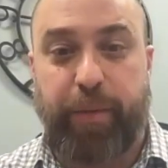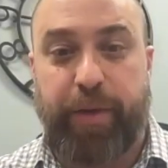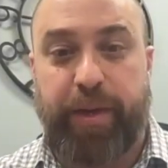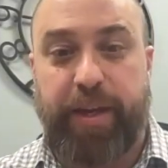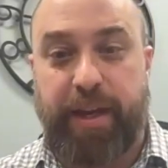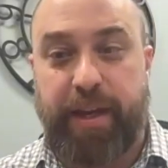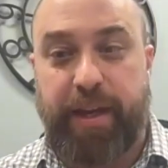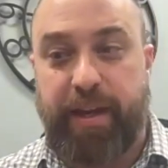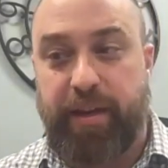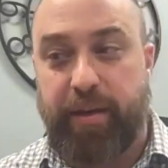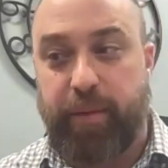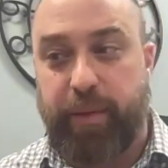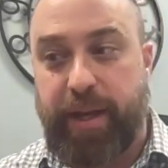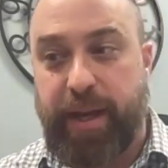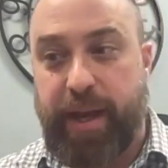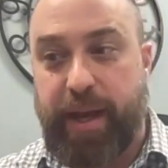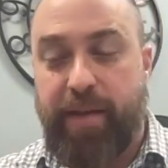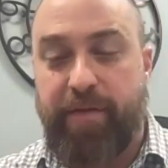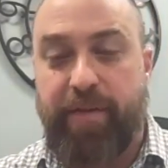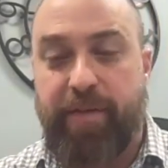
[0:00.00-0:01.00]
We can
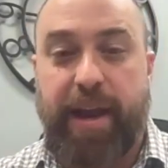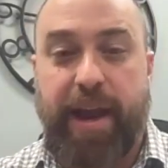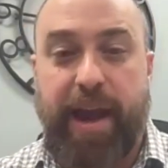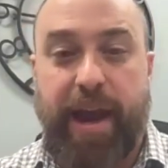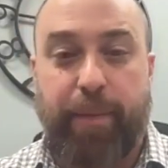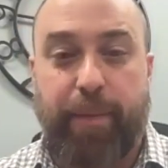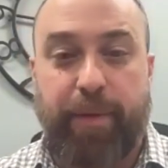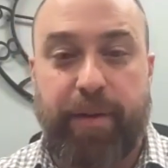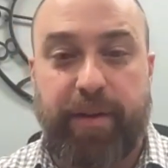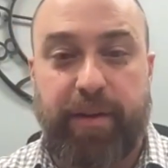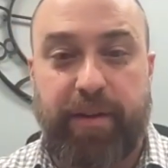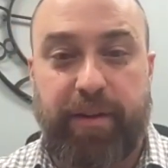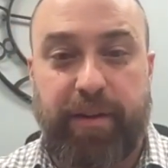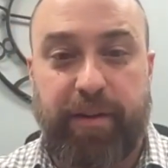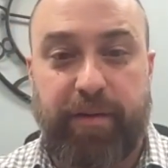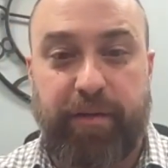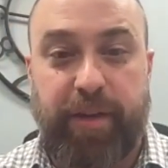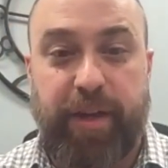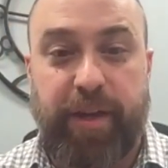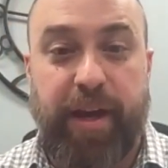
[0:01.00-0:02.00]
have that happen
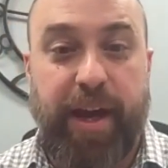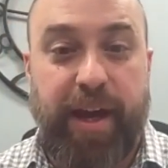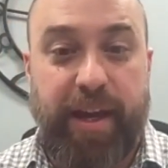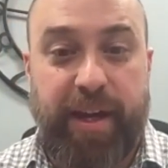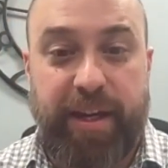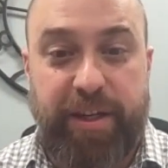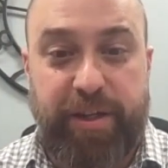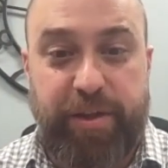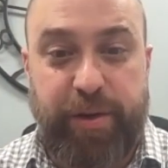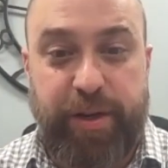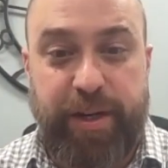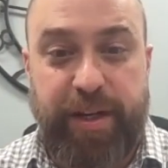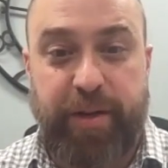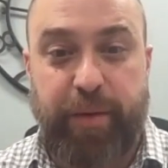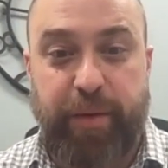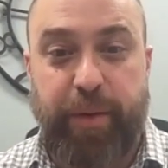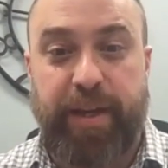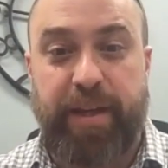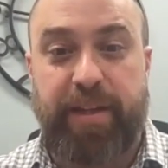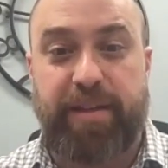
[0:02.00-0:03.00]
via head injury.
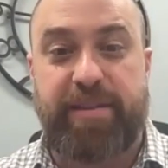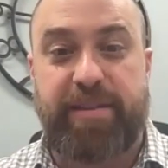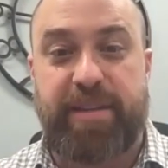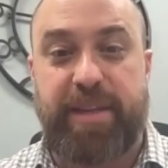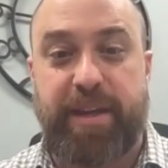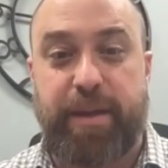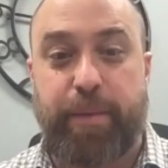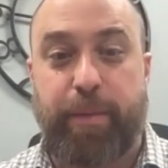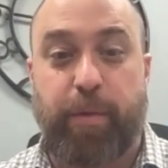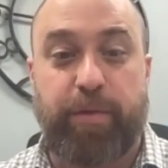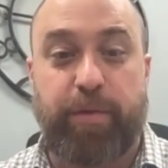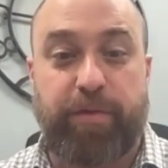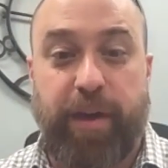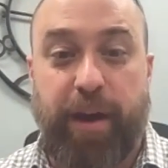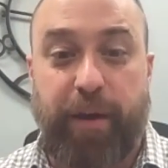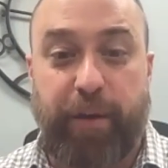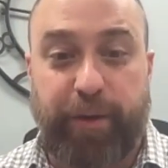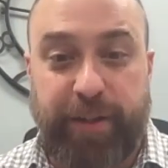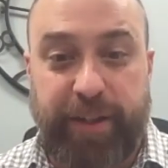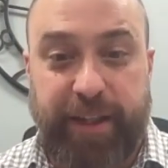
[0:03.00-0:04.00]
We can see it
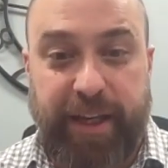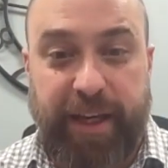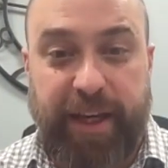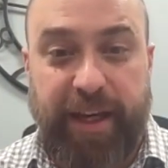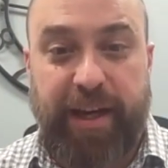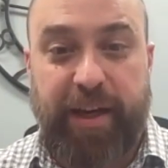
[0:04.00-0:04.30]
post-virally.